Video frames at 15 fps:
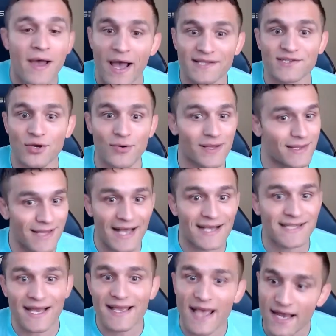And so
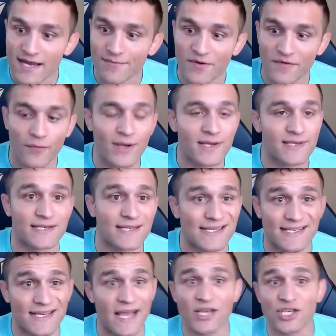unless I get him to voice his
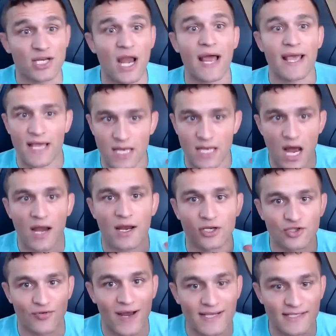hesitation, I cannot
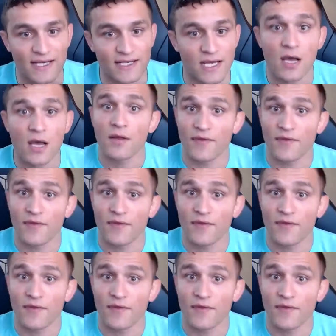address it.